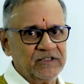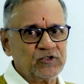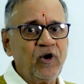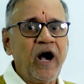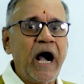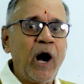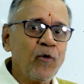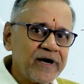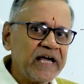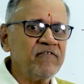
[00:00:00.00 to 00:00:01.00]
So
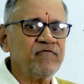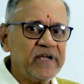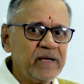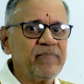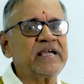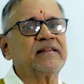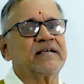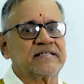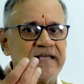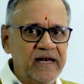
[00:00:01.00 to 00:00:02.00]
how can we be
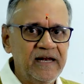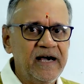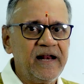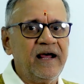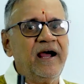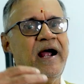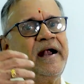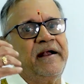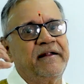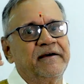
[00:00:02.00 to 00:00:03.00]
the seller
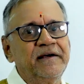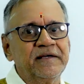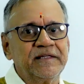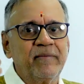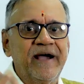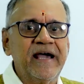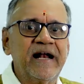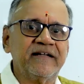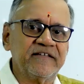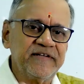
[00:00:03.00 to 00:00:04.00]
and the buyer
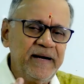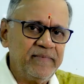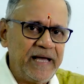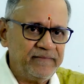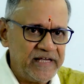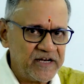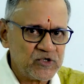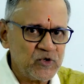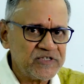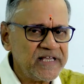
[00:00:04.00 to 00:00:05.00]
at the same time? There
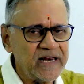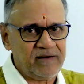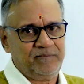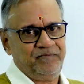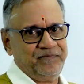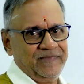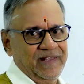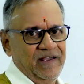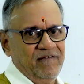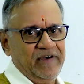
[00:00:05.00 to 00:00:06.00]
is no sale.
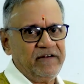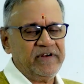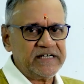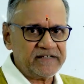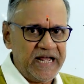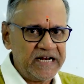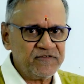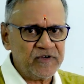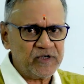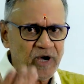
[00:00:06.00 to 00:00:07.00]
When we
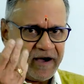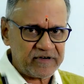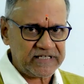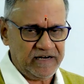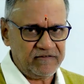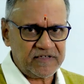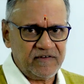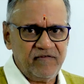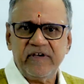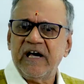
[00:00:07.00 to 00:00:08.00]
transfer to
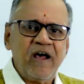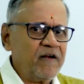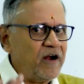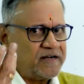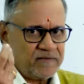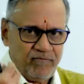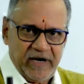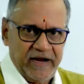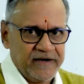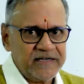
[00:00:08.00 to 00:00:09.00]
ourselves, we are not
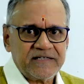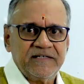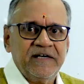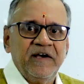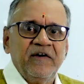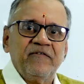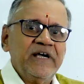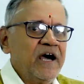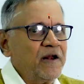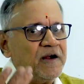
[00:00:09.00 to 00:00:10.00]
buyers,
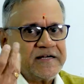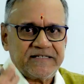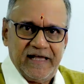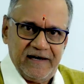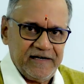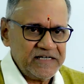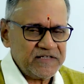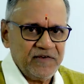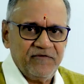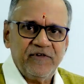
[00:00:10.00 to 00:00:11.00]
we are not
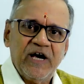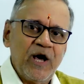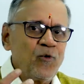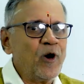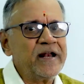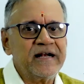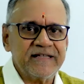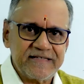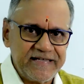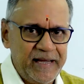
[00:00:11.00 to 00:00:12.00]
sellers, we are one and
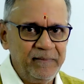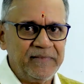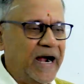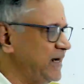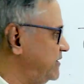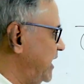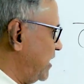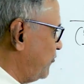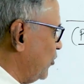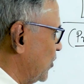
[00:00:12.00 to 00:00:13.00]
the same, and
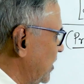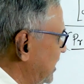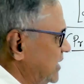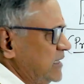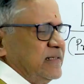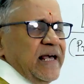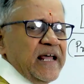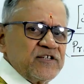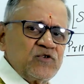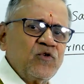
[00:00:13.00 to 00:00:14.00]
therefore
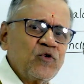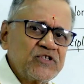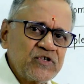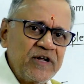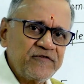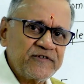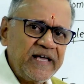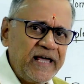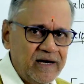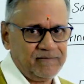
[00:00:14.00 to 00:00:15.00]
there is no question of
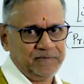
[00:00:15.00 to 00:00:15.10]
sale.